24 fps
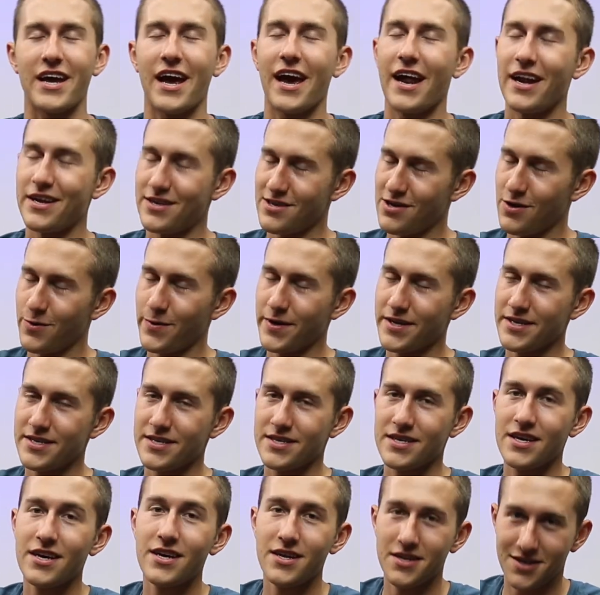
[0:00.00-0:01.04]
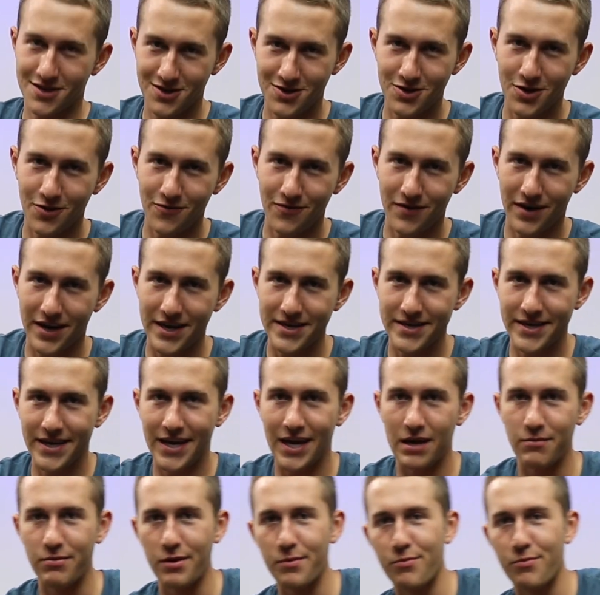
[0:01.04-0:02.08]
and as always, don't forget to keep it